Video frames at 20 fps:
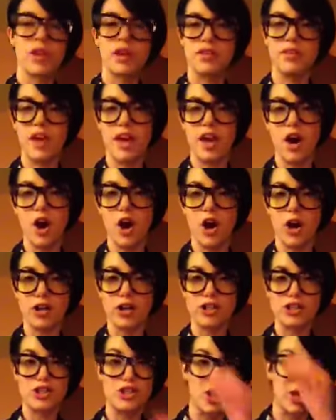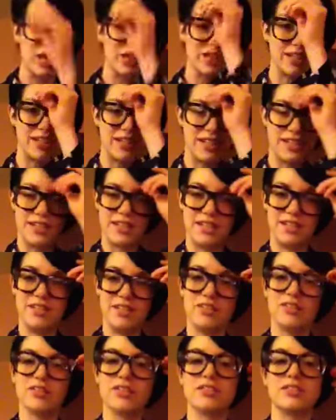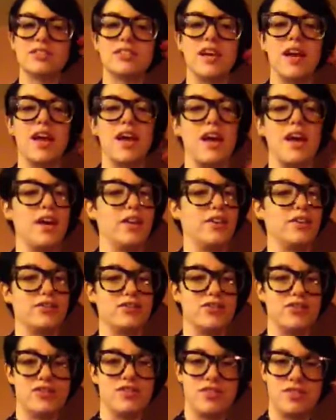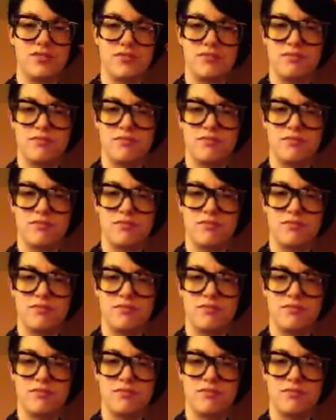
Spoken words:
They are jelly heels, and there's just